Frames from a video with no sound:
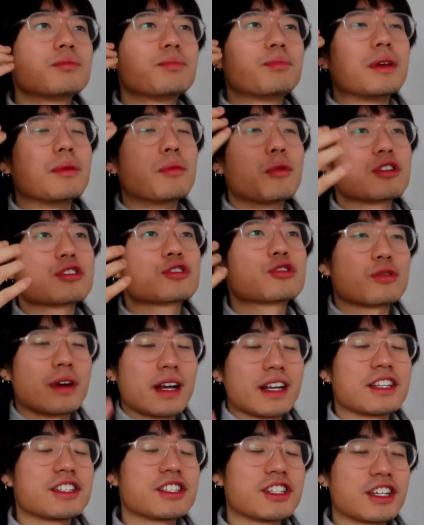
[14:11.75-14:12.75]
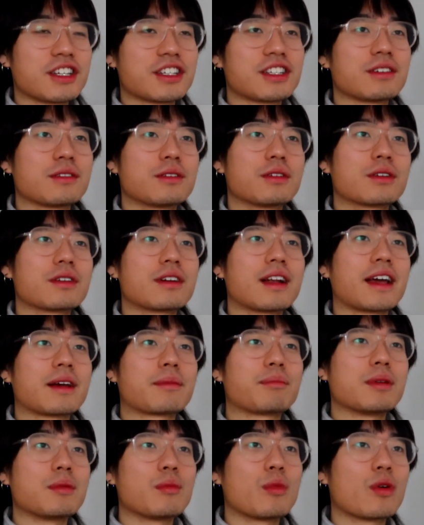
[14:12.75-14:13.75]
be more strategic or
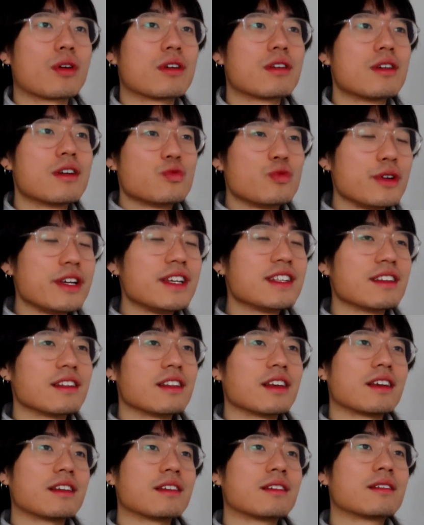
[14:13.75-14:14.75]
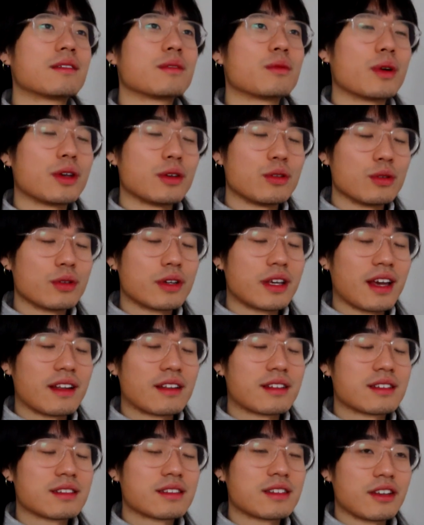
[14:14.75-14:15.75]
like be more reasoning when you
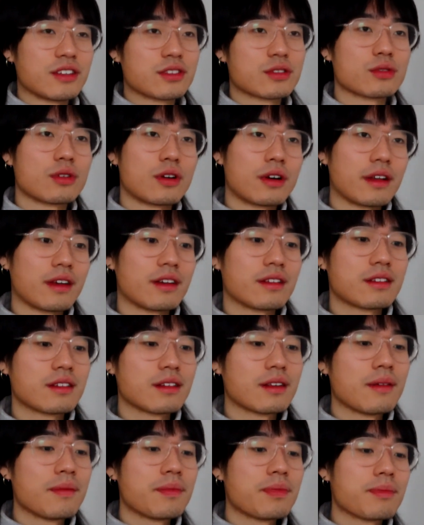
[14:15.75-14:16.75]
get things started.